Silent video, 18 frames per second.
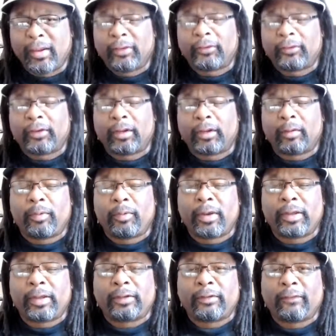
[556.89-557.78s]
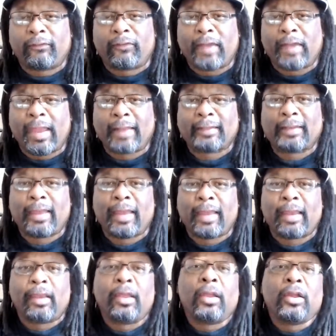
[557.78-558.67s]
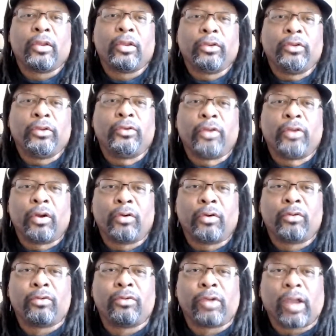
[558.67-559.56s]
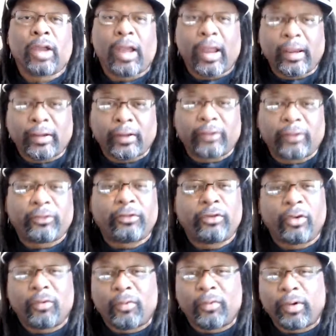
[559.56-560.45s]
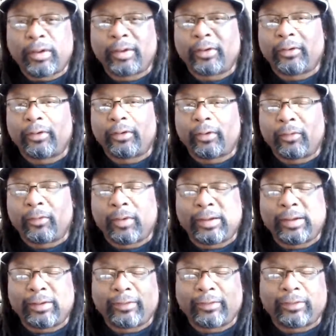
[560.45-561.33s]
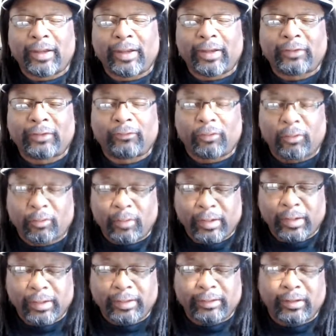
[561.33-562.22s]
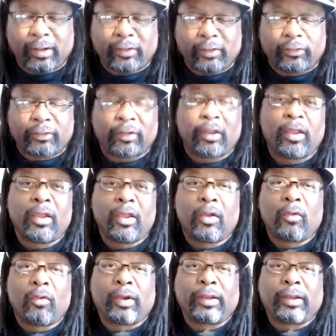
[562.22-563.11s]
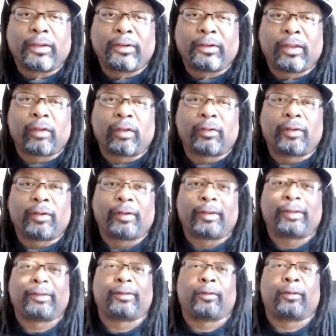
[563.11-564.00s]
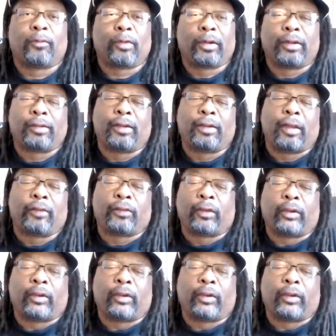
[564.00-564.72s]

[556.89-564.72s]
celebrate the fact that you know who God is, you know what he stands for, what he doesn't, what he tolerates, and what he doesn't.